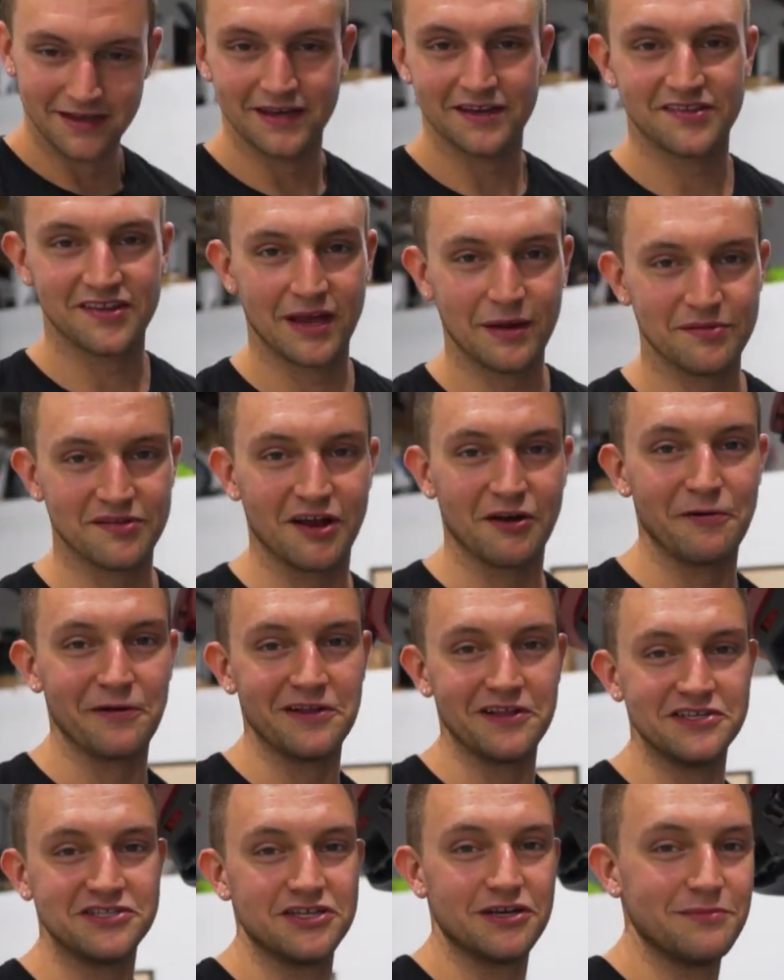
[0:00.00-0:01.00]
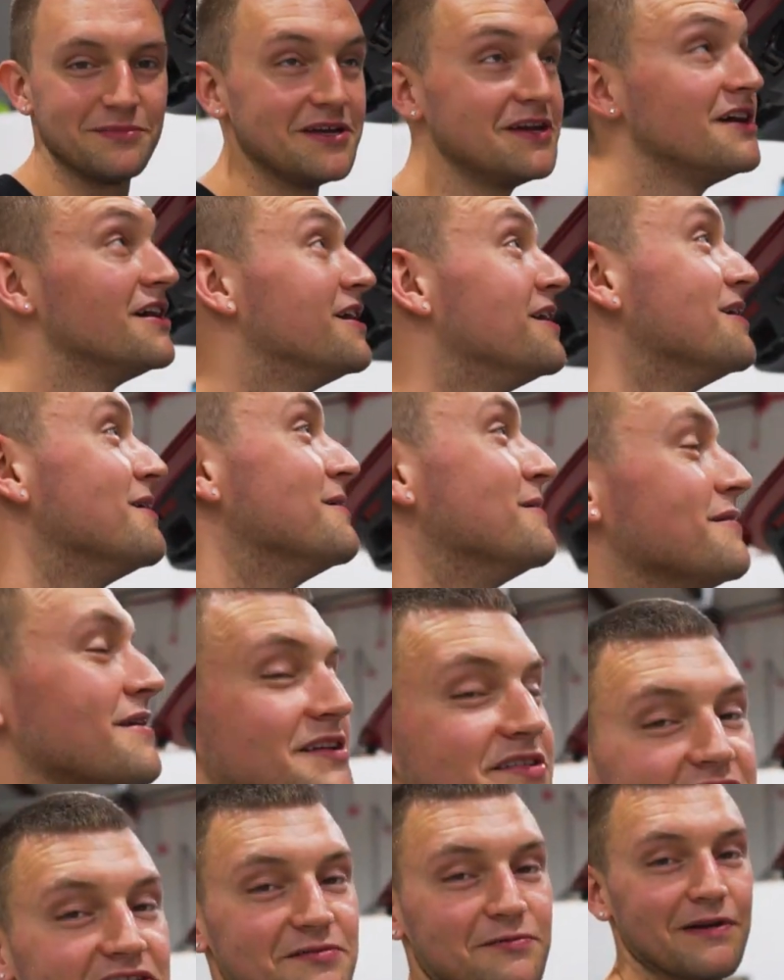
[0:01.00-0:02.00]
His name's not really Jimmy.
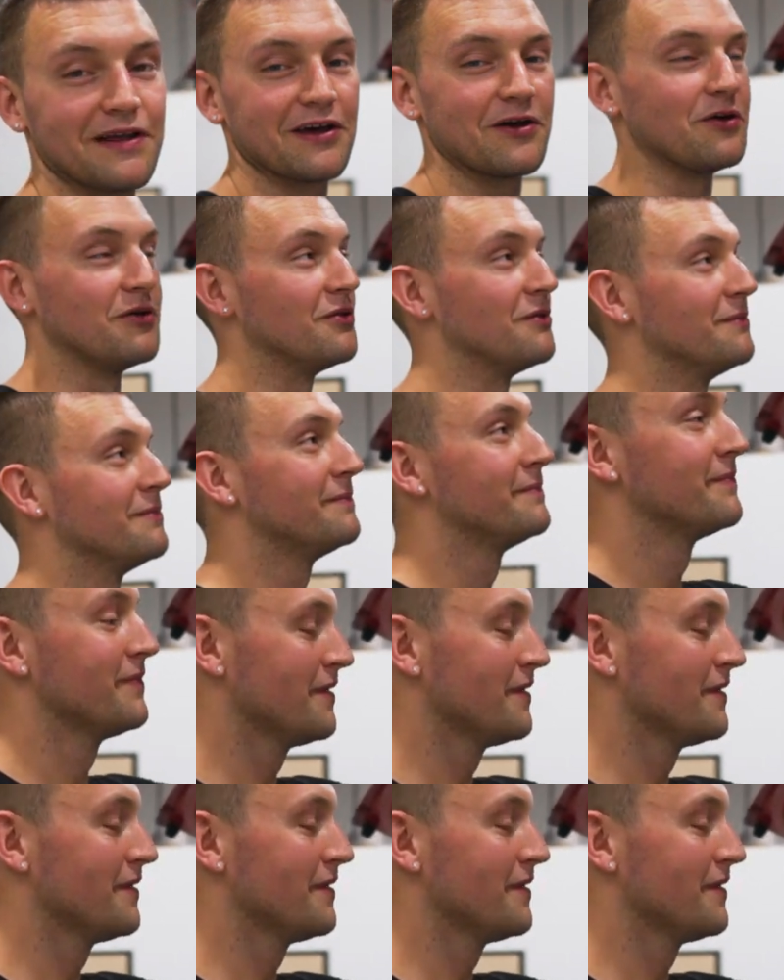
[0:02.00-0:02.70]
That's just what I call him.